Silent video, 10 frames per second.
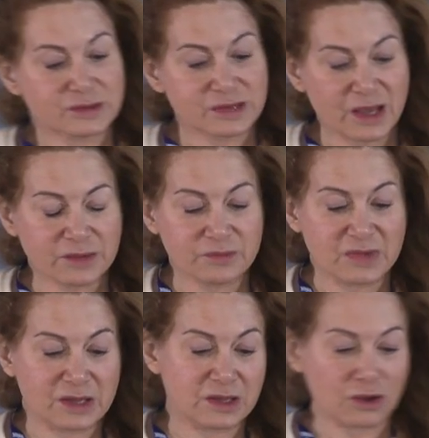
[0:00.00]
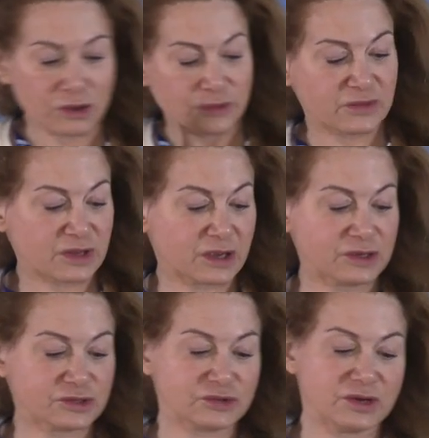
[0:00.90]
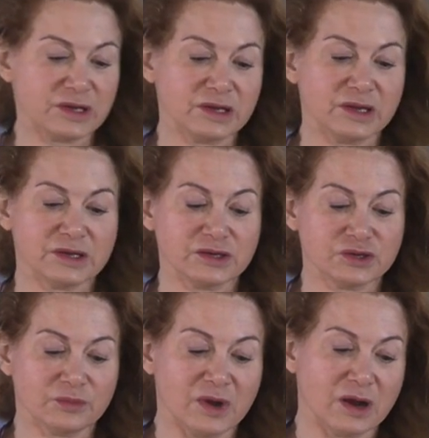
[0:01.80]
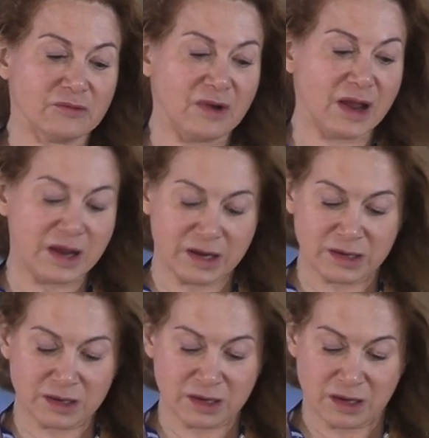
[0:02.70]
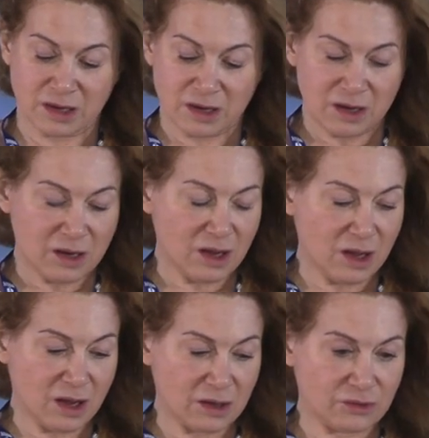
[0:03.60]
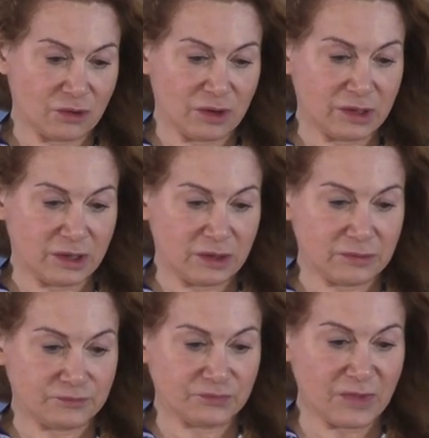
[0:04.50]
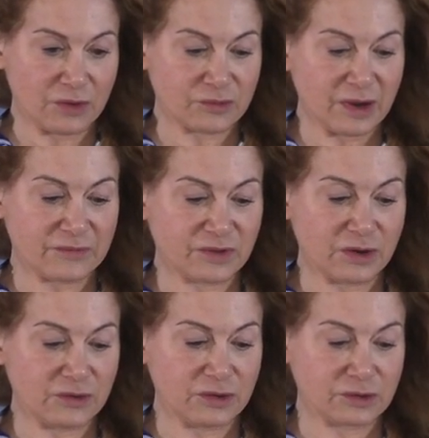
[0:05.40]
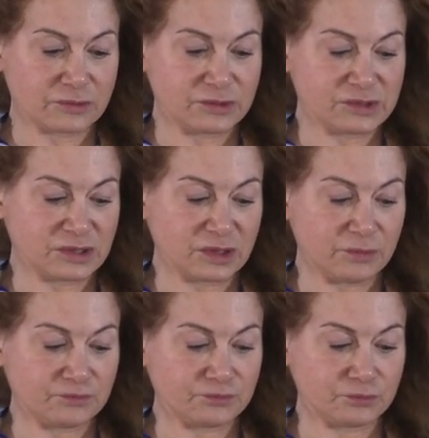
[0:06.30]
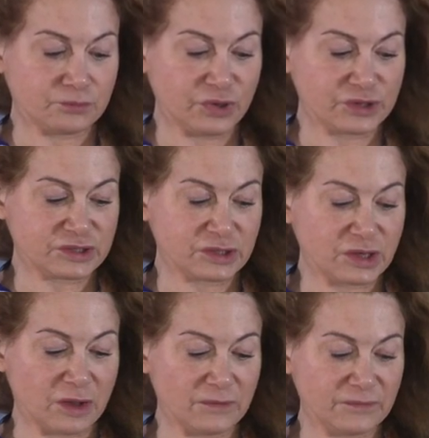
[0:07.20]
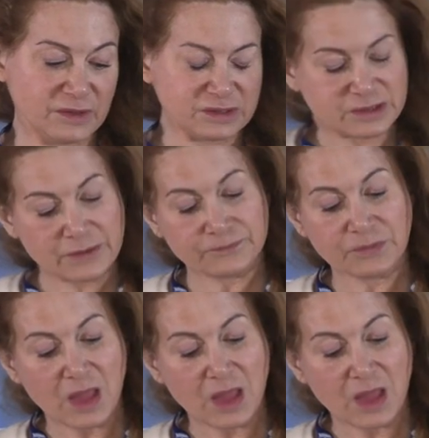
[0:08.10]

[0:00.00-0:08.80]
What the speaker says: take me all over the country and to Bahrain and on a aircraft carrier cruising the Persian Gulf and stuff.